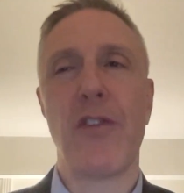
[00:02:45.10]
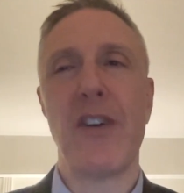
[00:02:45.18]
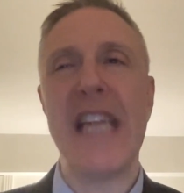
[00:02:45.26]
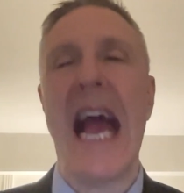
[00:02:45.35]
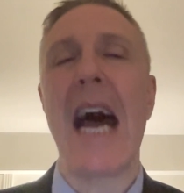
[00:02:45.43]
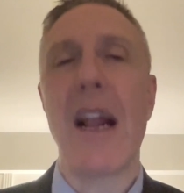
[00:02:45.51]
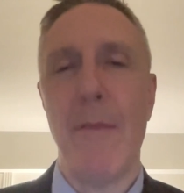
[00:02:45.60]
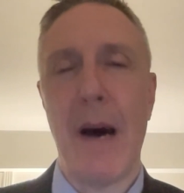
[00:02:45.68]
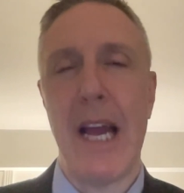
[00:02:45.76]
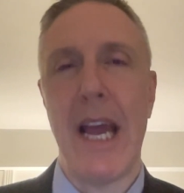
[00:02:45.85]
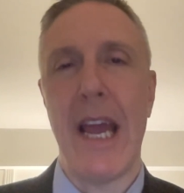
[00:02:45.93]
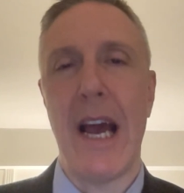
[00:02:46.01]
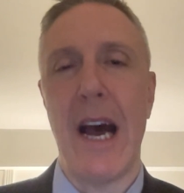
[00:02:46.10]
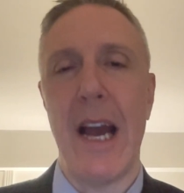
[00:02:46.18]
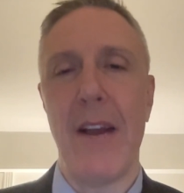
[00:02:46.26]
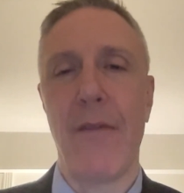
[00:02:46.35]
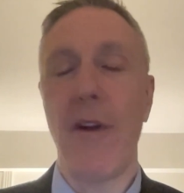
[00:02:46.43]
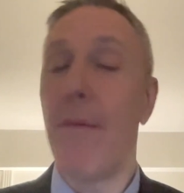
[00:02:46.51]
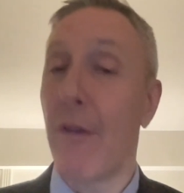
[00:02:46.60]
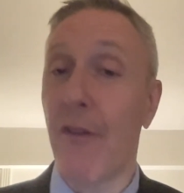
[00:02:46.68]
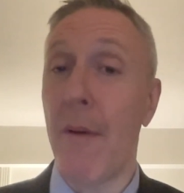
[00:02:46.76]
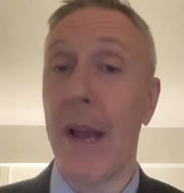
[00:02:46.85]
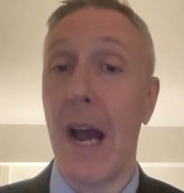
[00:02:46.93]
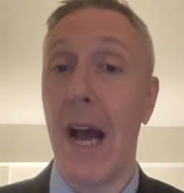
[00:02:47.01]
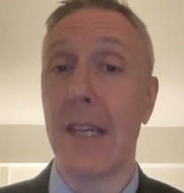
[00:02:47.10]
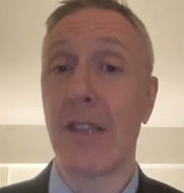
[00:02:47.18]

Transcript: for data by AI from AI.